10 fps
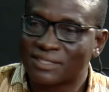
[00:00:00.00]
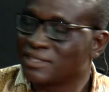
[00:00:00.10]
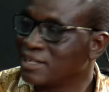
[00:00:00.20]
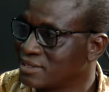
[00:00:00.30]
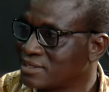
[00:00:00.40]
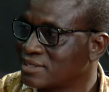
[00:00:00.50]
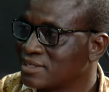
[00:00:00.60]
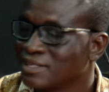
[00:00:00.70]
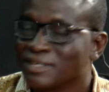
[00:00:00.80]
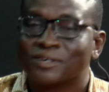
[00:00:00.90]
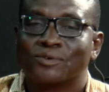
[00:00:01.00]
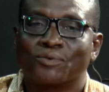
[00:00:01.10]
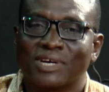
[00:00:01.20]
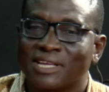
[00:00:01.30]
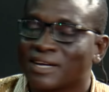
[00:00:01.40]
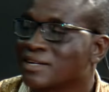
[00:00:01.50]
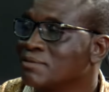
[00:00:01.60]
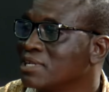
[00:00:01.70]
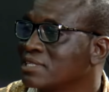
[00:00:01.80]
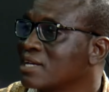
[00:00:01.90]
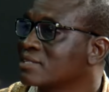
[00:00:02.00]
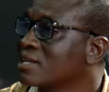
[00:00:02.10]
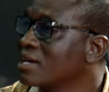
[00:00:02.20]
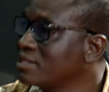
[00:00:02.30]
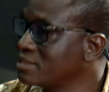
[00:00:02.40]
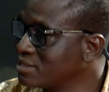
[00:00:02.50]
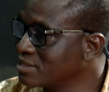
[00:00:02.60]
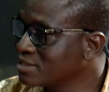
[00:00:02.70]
yes, when agreements are signed,